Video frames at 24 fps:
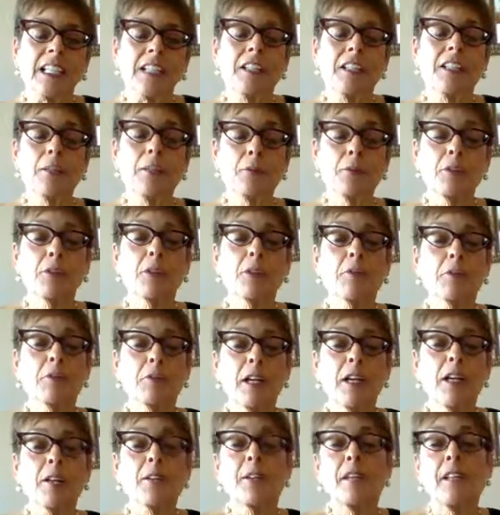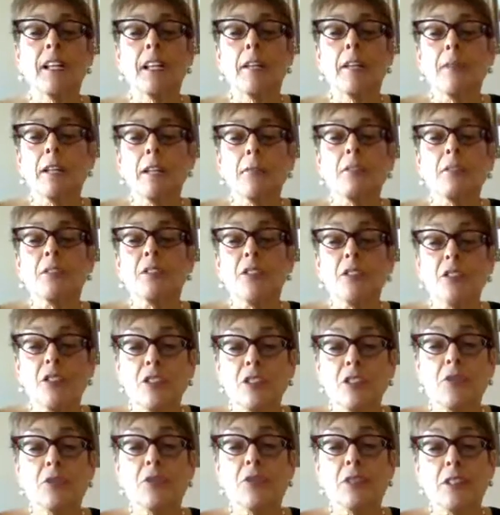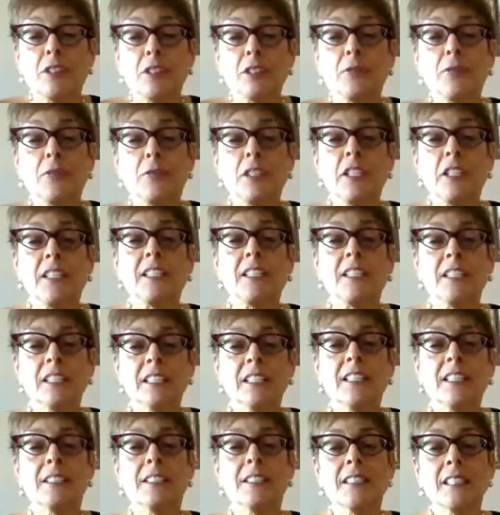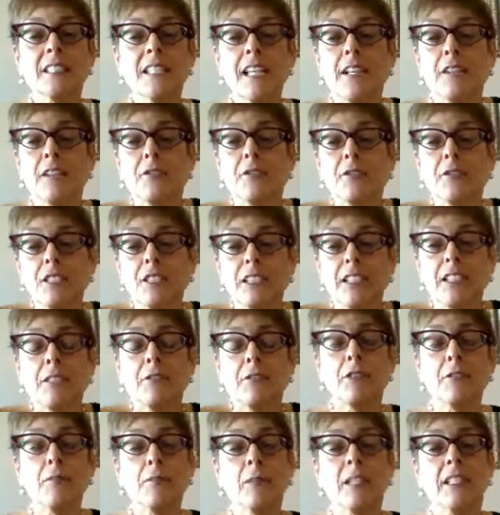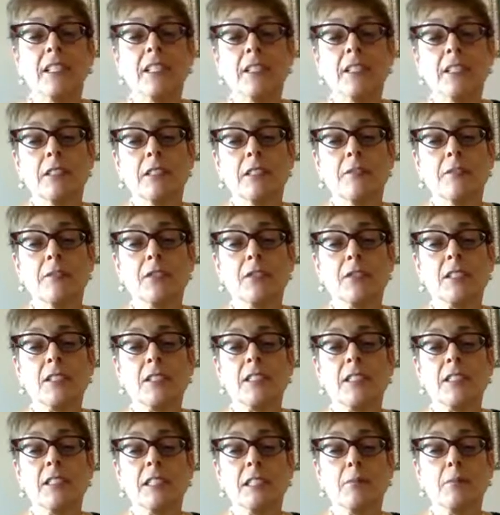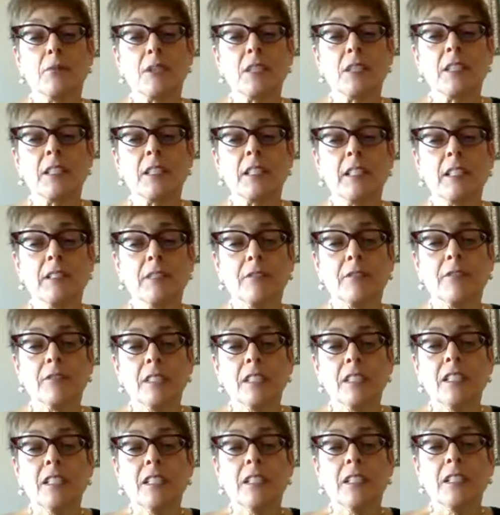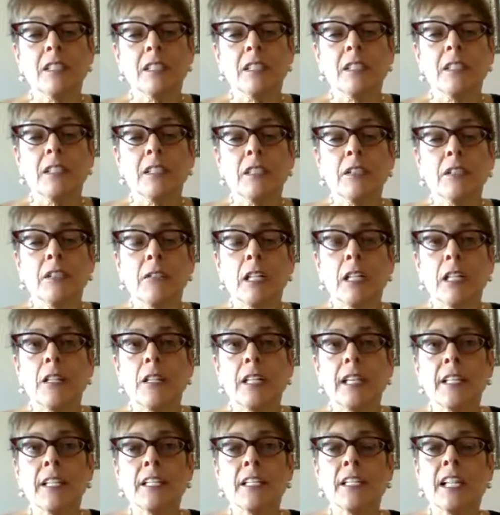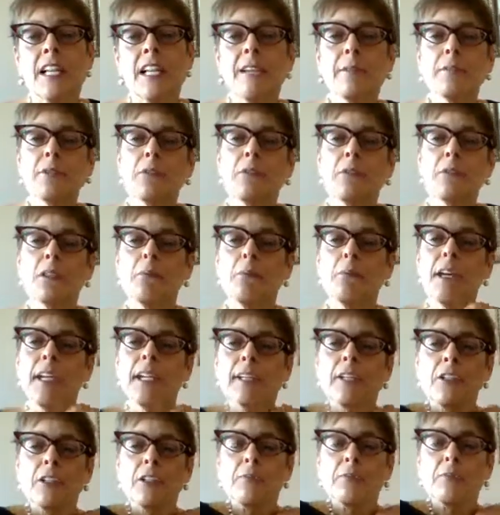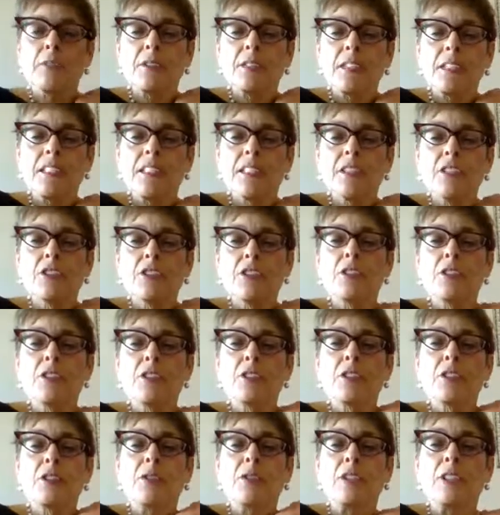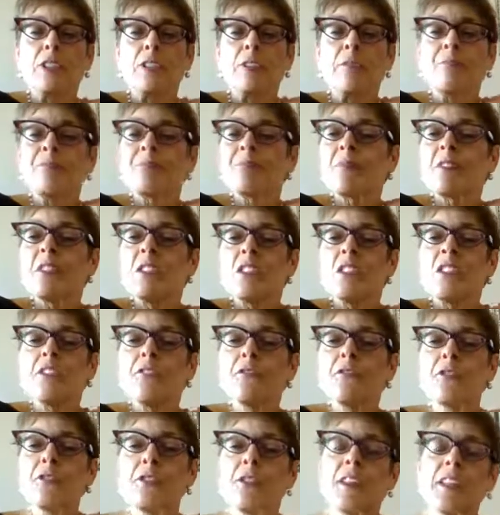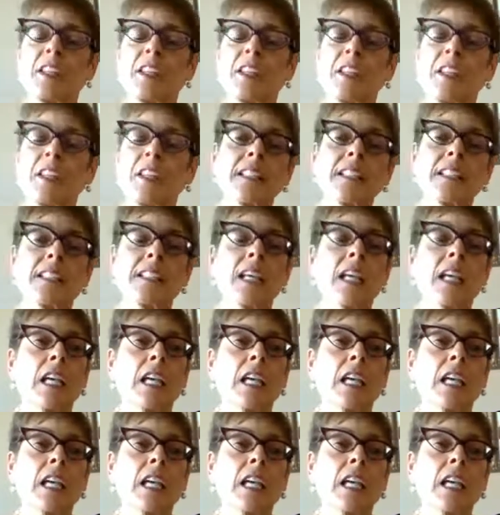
I'm really proud that I'm able to do this work, because it does, every day we make a difference in someone's life. A lot of times with medical procedures or different things,